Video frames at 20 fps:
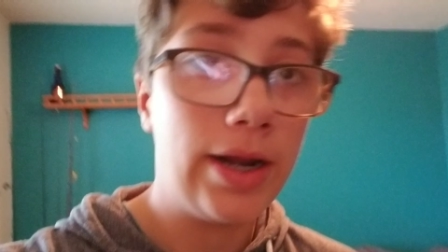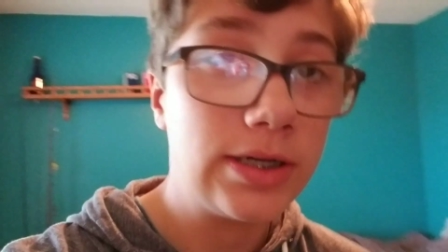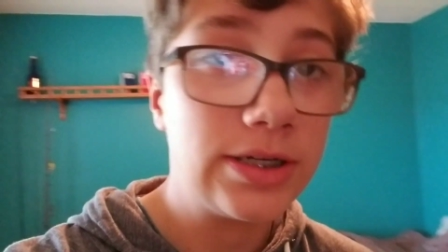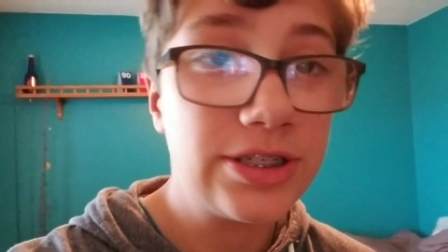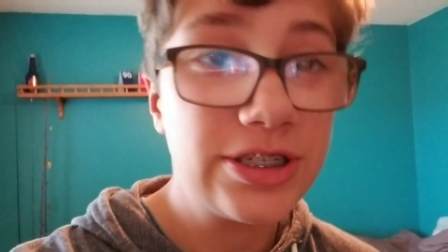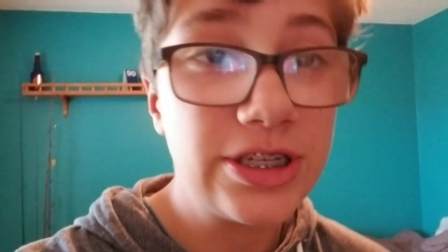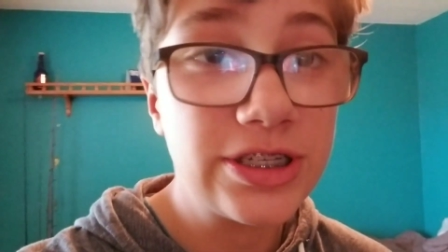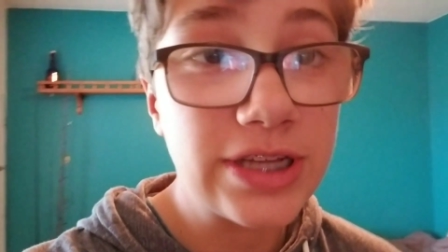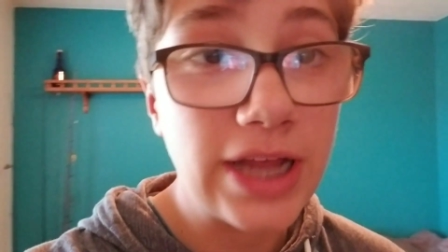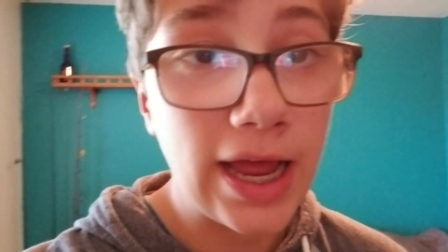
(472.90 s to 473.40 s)

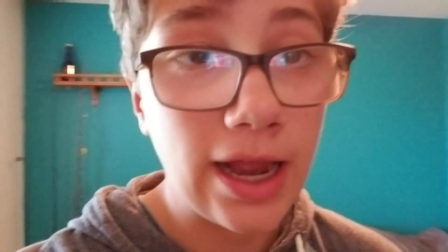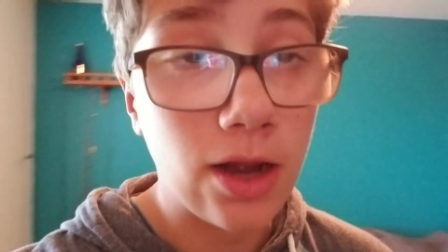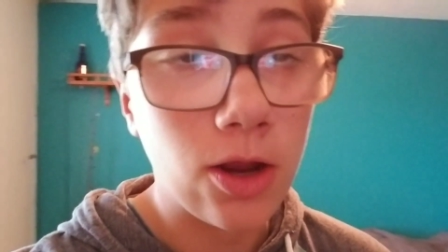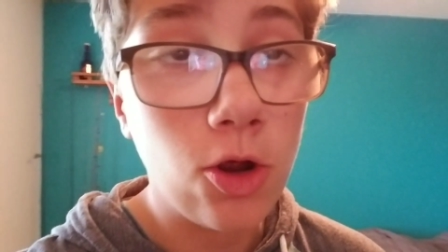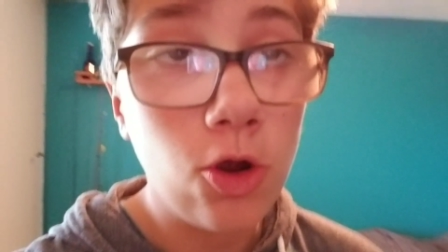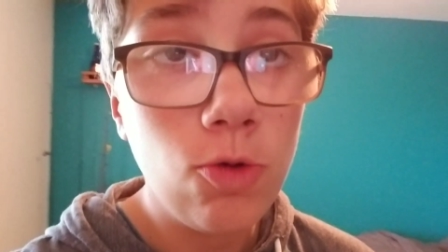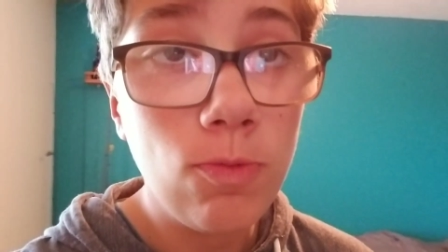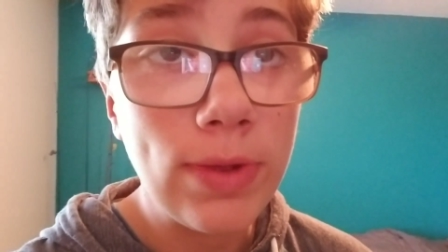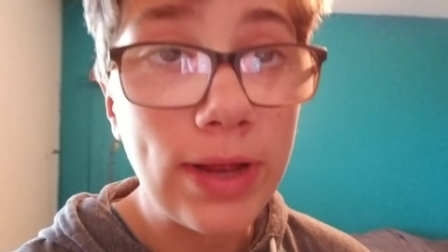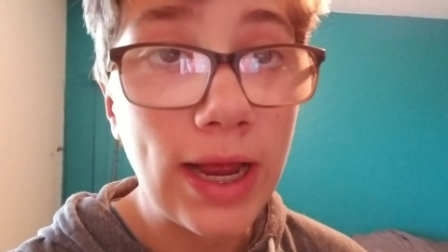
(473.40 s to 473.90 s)
just got home
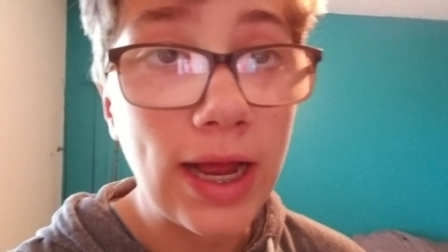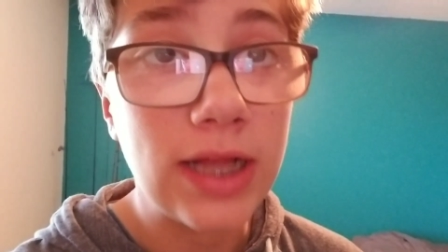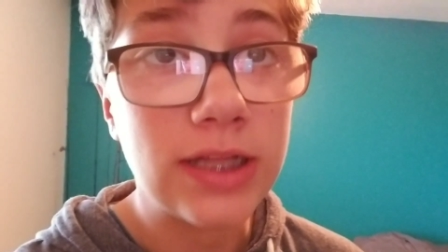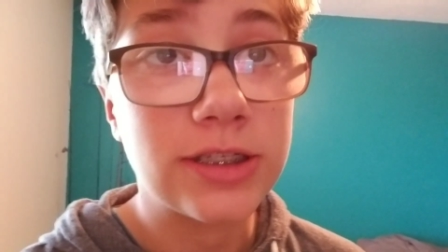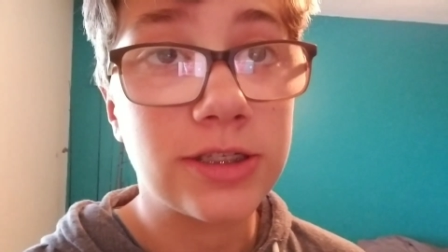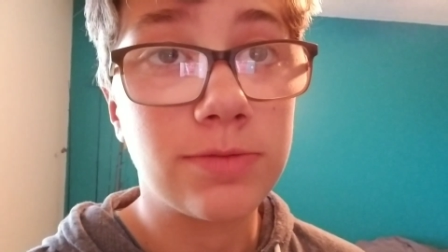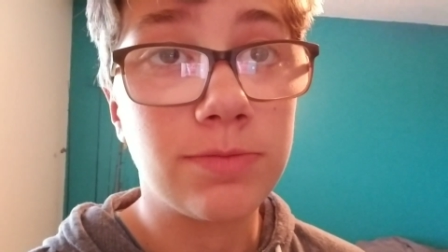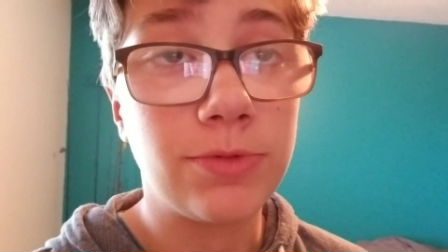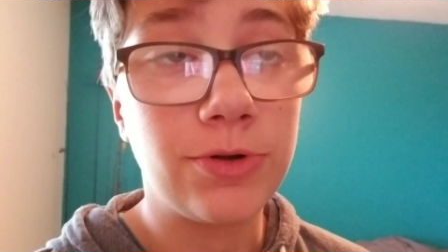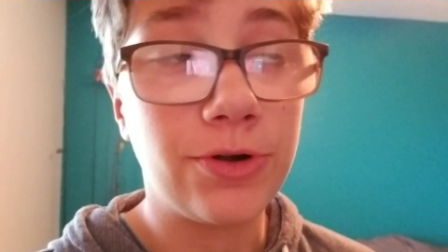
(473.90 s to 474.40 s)
and got
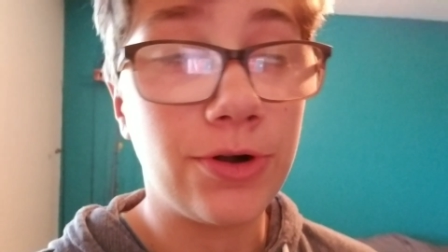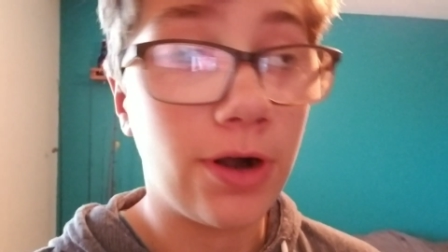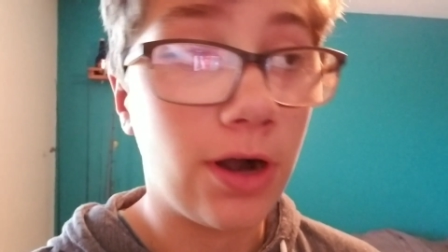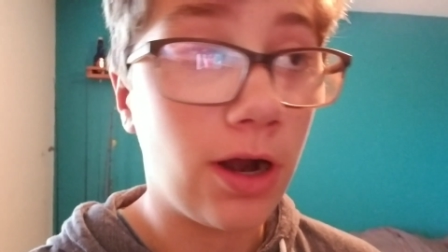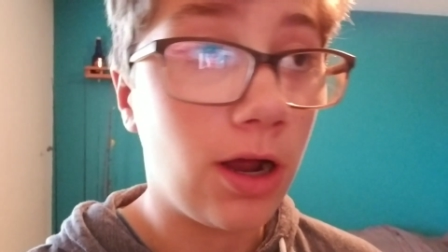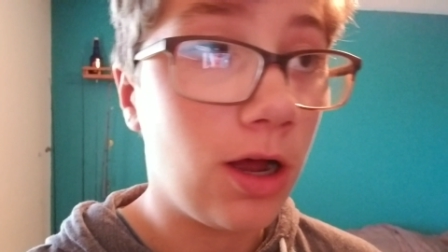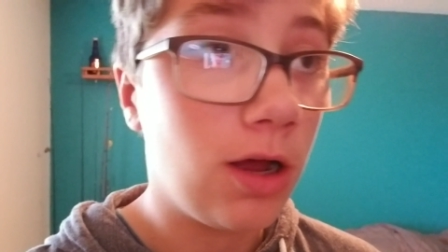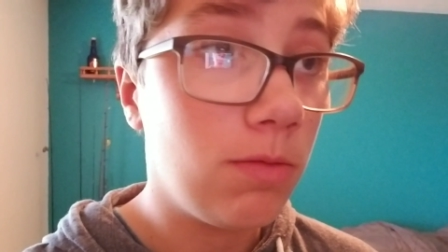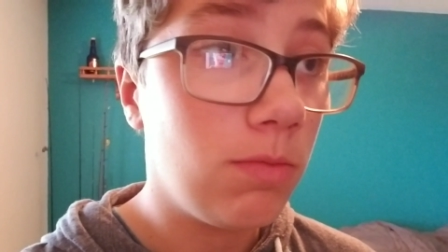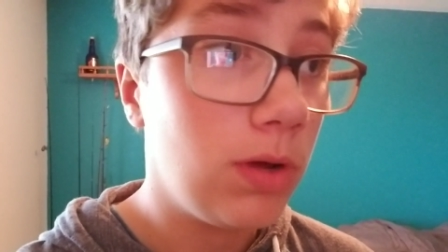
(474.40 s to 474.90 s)
some
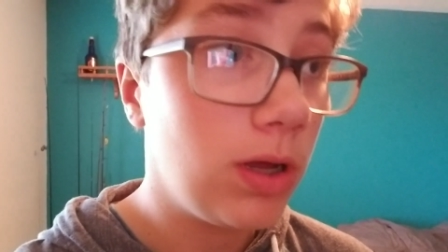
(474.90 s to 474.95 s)
grub,